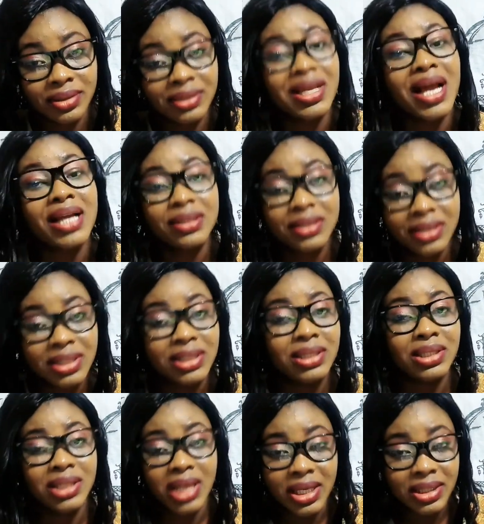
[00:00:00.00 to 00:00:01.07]
That
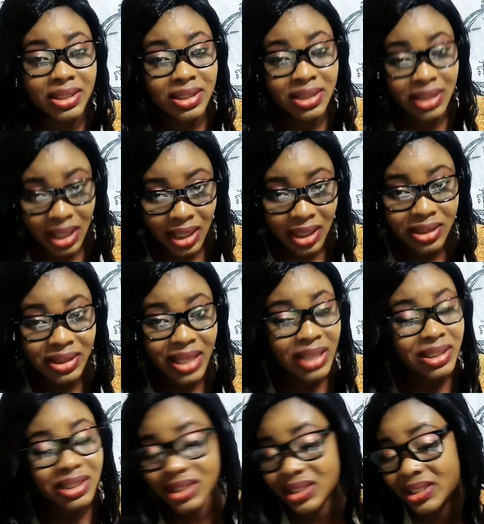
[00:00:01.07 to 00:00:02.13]
is just
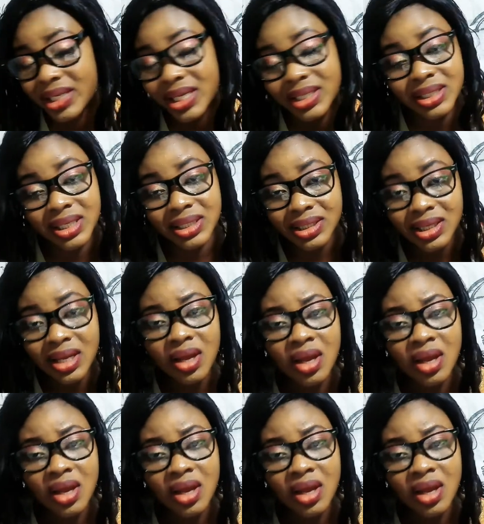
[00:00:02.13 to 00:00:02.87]
it.